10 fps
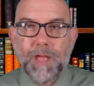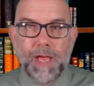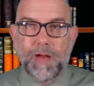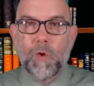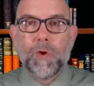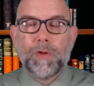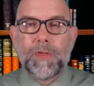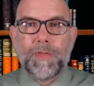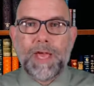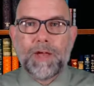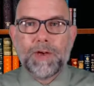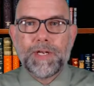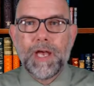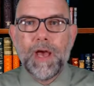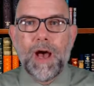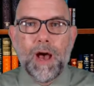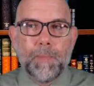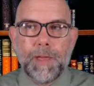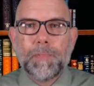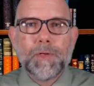in order that they could
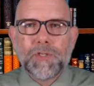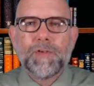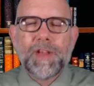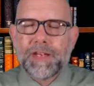be preserved.